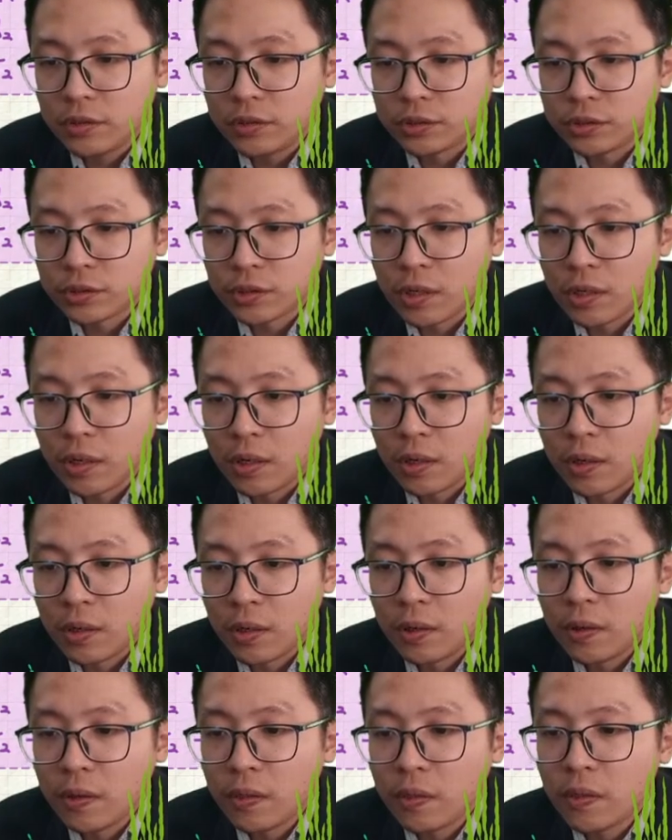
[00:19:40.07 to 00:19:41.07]

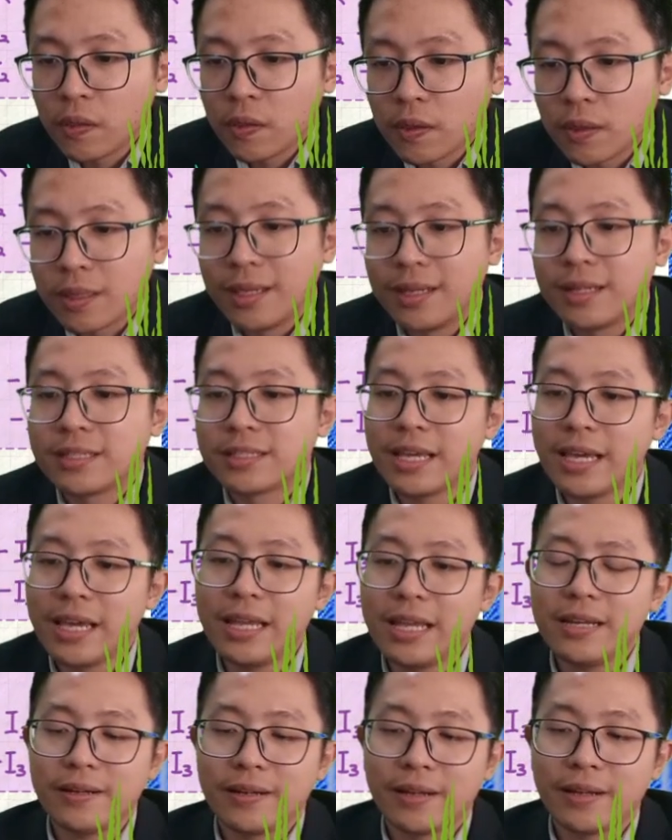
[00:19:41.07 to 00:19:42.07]
drawn. You
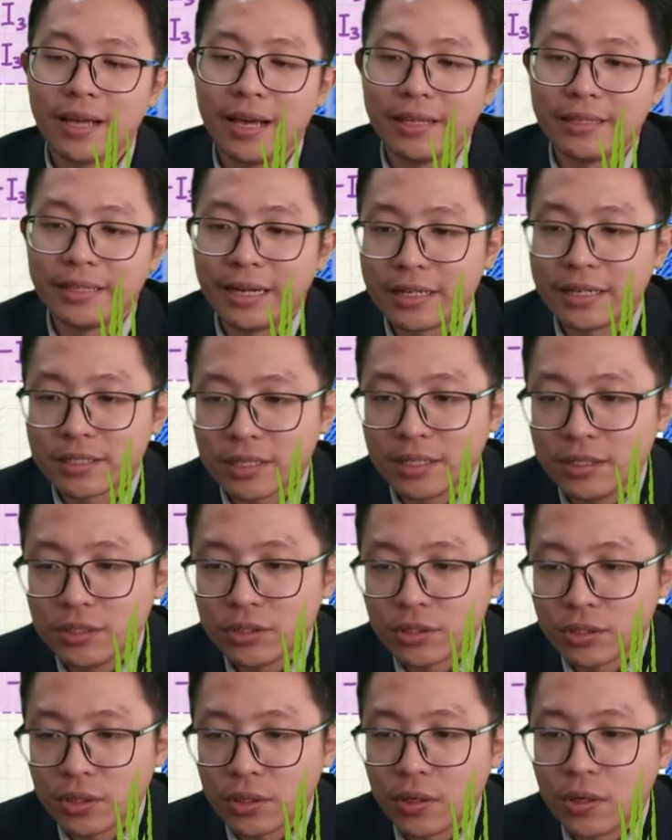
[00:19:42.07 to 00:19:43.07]
understand? Direction
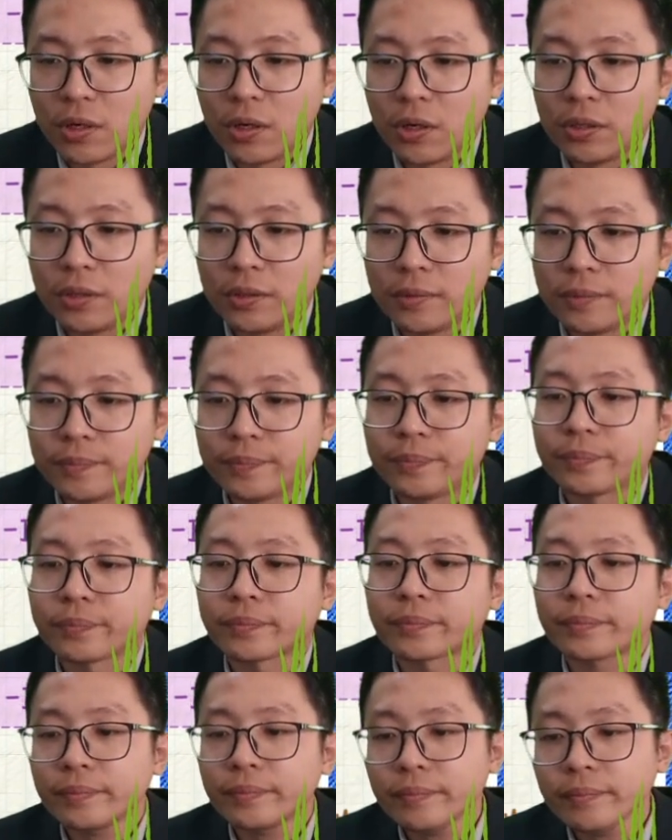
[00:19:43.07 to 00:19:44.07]
drawn.
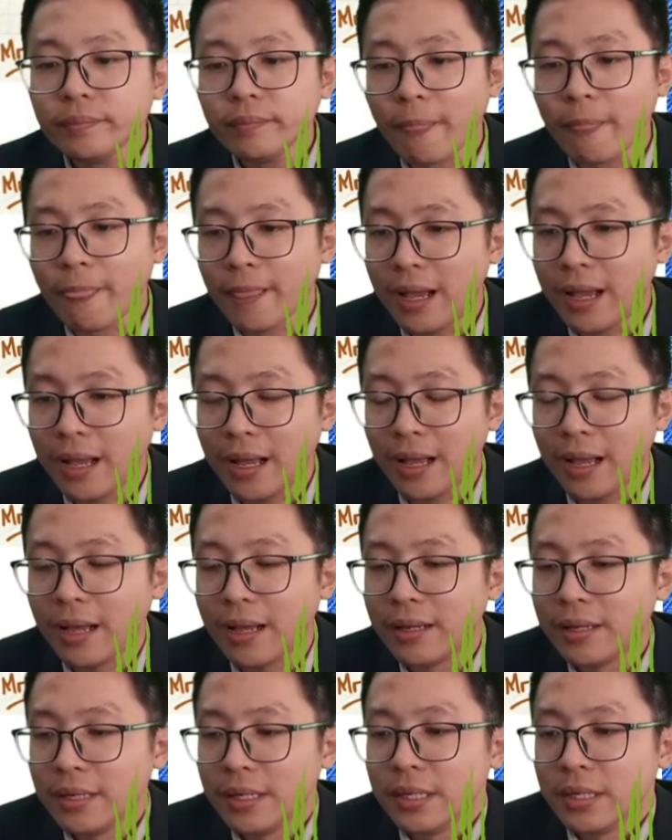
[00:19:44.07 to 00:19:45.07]

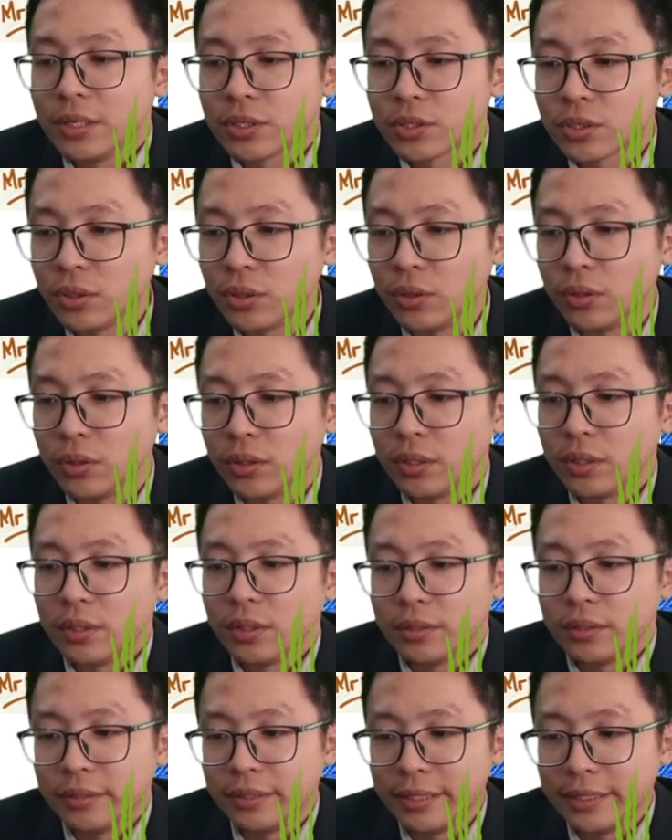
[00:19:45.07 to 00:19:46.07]
So
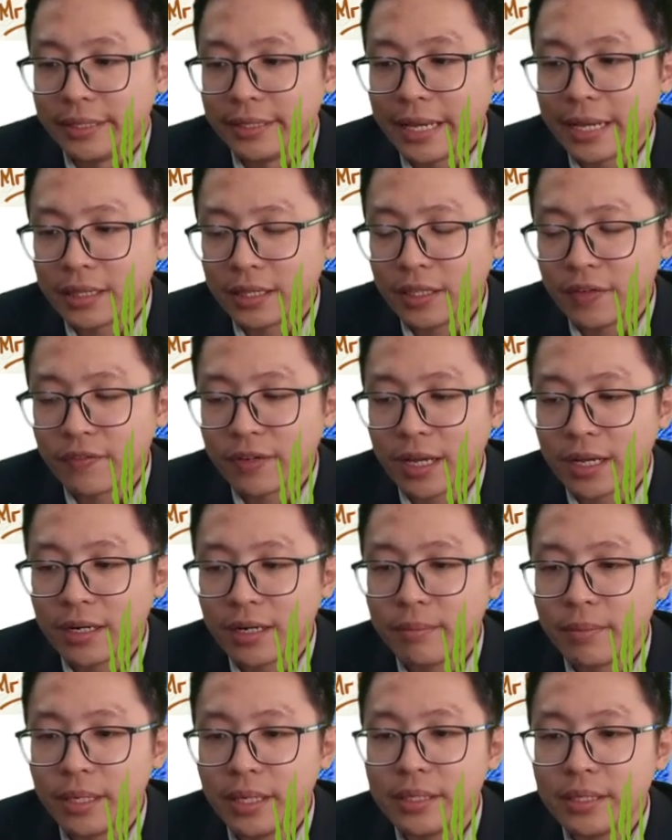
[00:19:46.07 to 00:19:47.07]
the negative
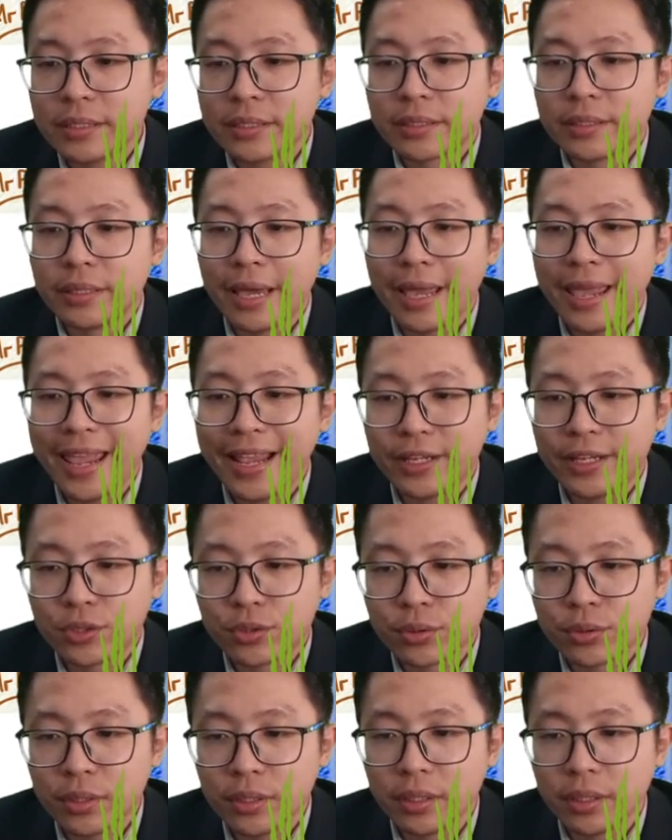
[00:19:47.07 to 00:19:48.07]
current means the
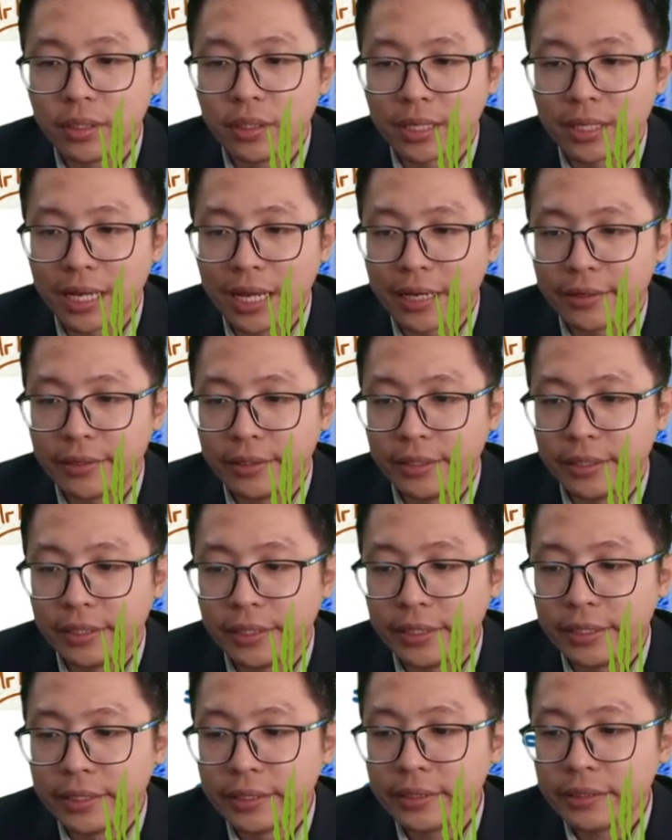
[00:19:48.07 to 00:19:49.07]
actual
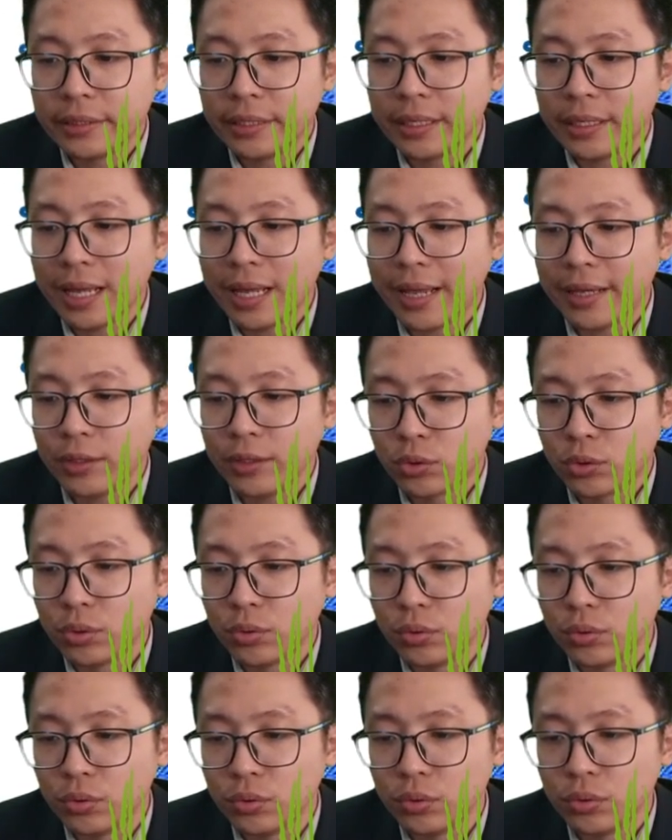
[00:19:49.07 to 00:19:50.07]
current.
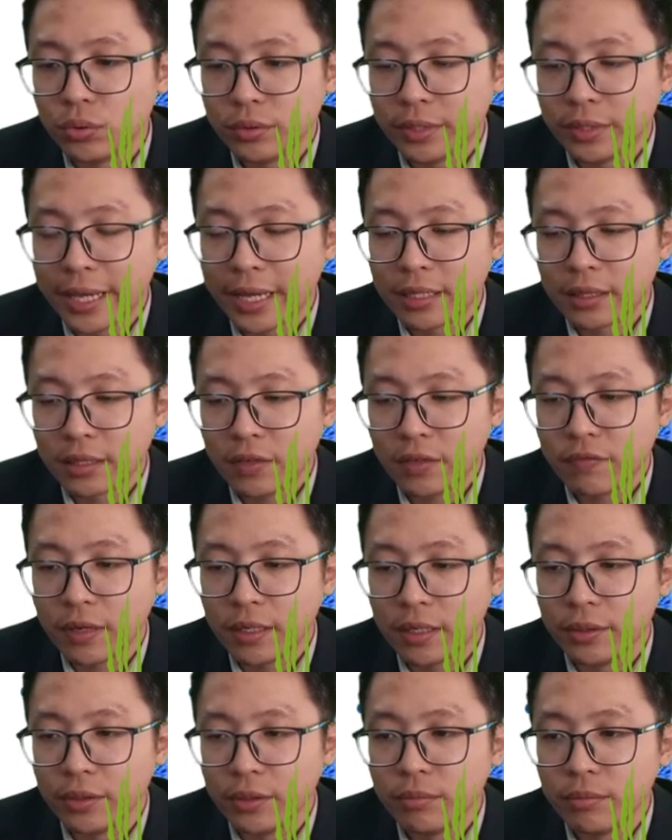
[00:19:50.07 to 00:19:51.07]
I2 negative
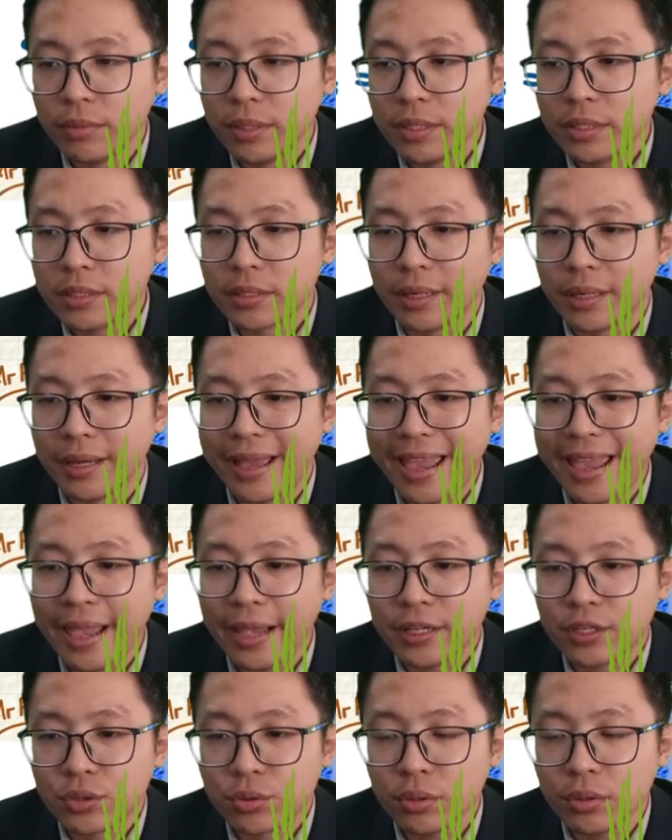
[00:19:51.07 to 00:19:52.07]
value means the
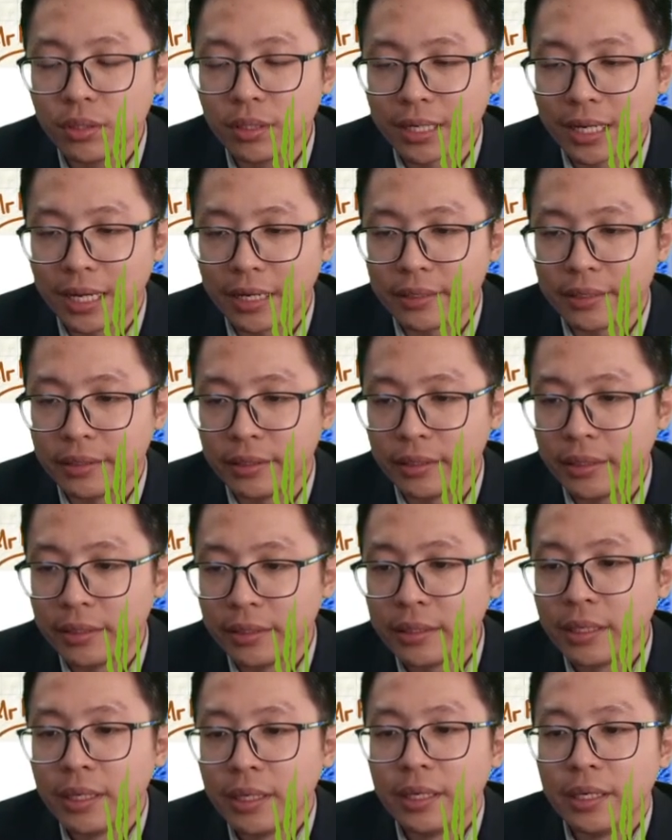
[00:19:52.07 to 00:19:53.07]
actual
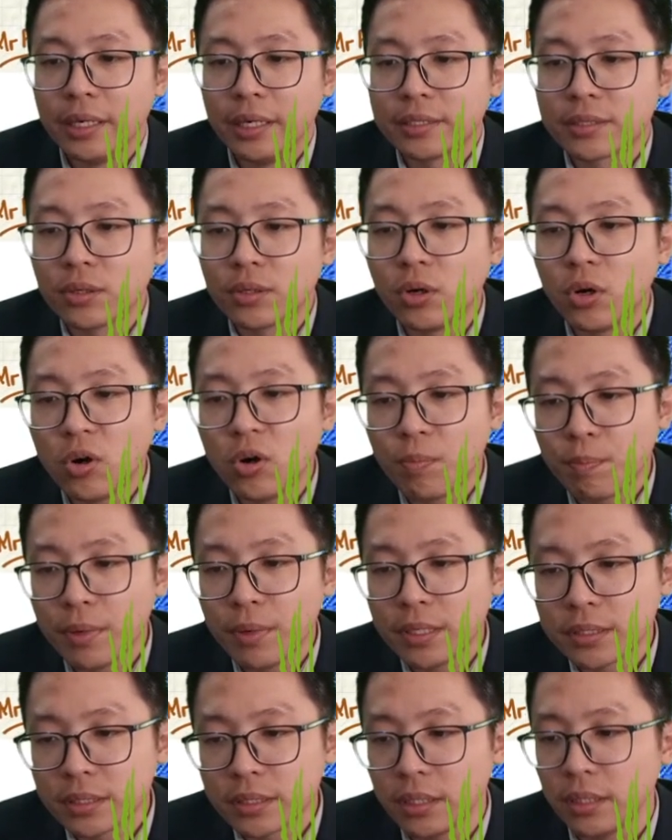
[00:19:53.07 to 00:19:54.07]
current is
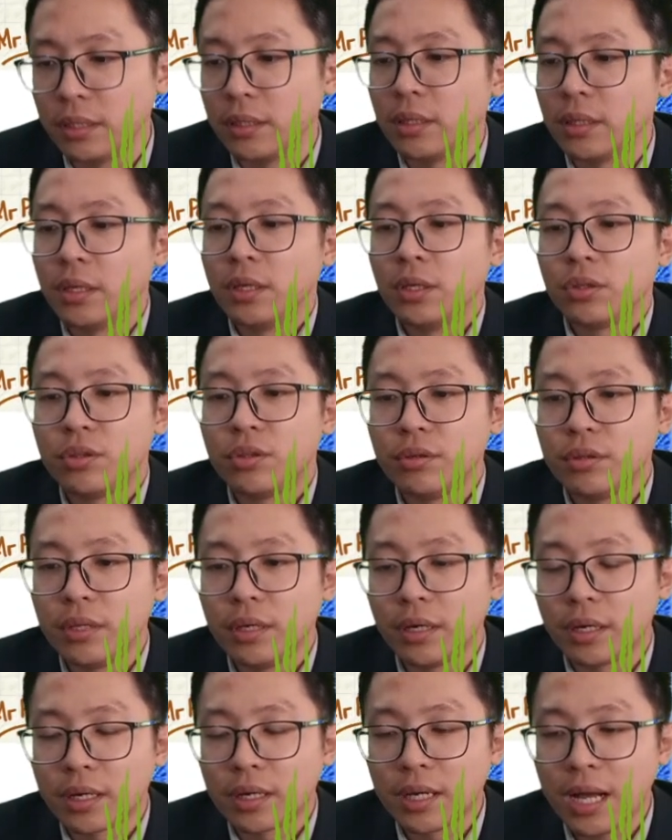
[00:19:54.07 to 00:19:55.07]
opposite to
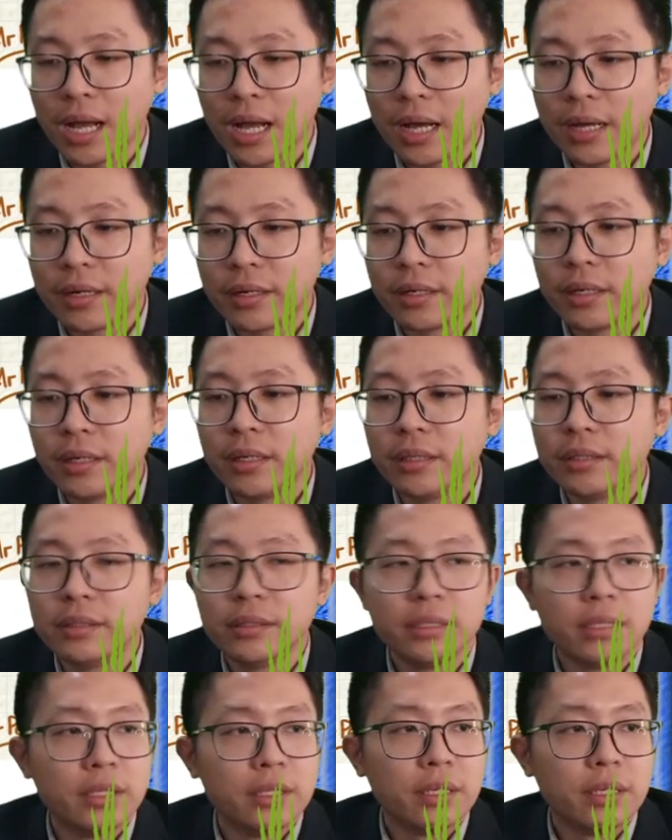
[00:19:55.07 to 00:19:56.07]
the current